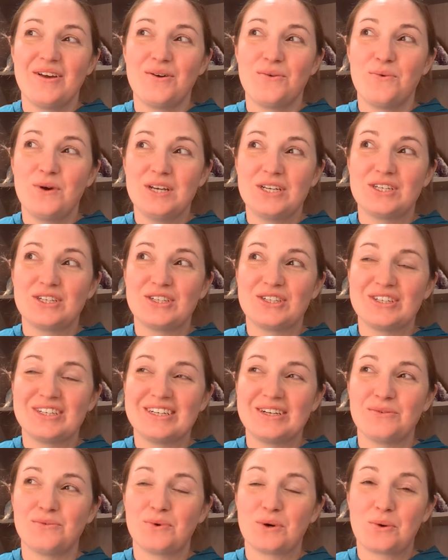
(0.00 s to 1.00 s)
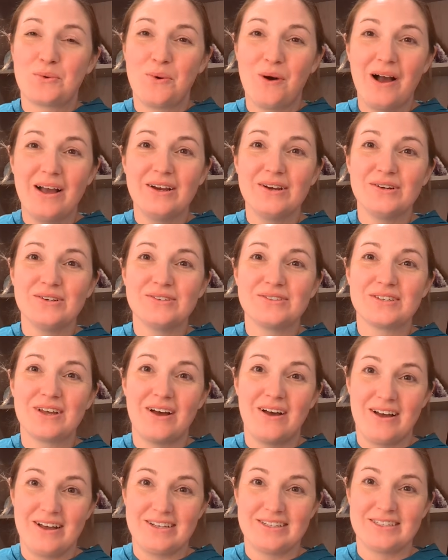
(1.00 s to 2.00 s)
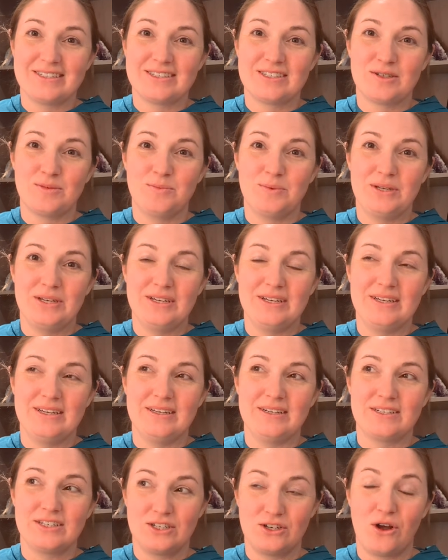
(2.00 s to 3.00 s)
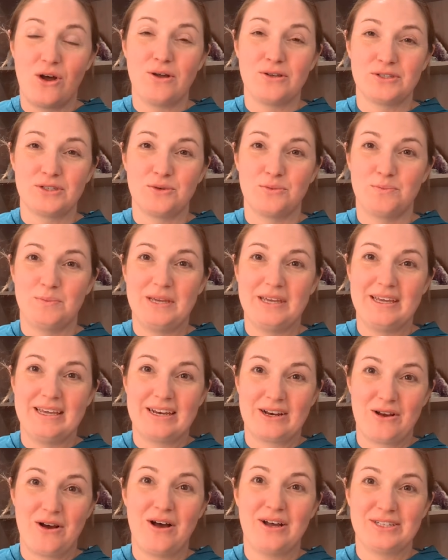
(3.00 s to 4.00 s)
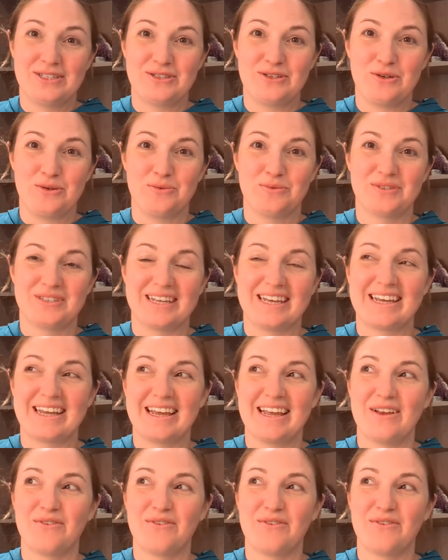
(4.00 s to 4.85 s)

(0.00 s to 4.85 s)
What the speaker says: which requires us to also be in costumes. Like,